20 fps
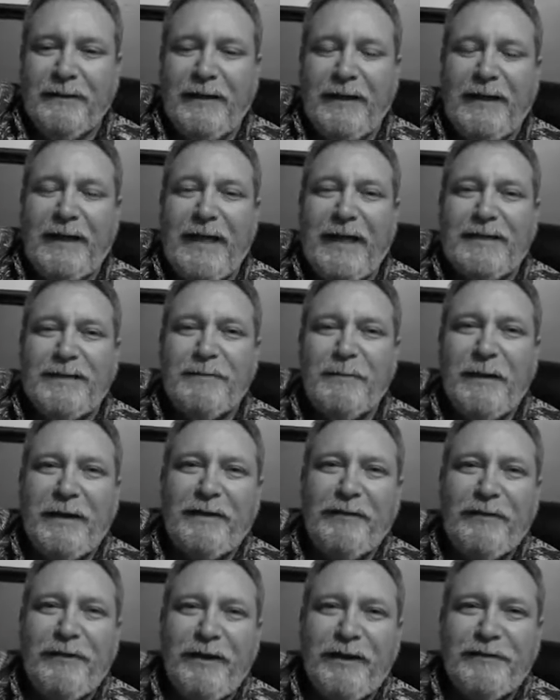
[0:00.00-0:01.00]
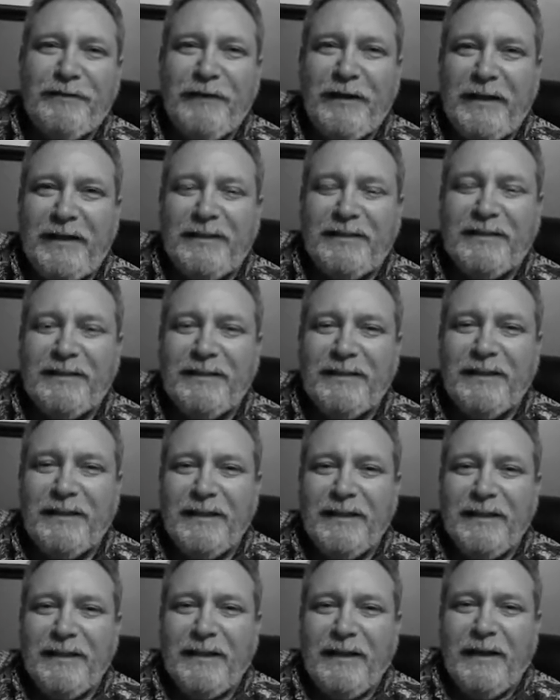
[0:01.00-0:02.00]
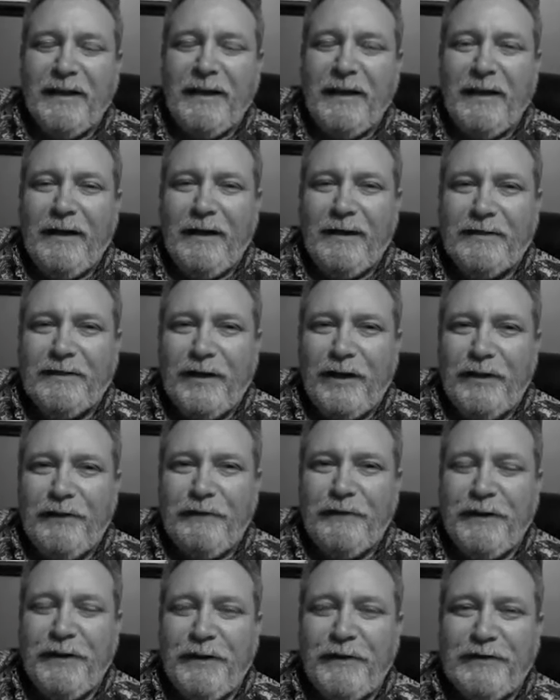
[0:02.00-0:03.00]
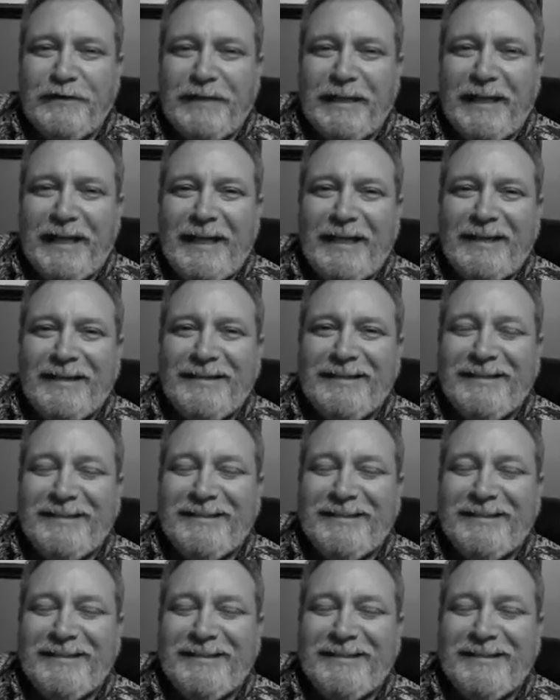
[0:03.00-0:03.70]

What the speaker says: Hi guys, Michael in Las Vegas. Sorry the video's late.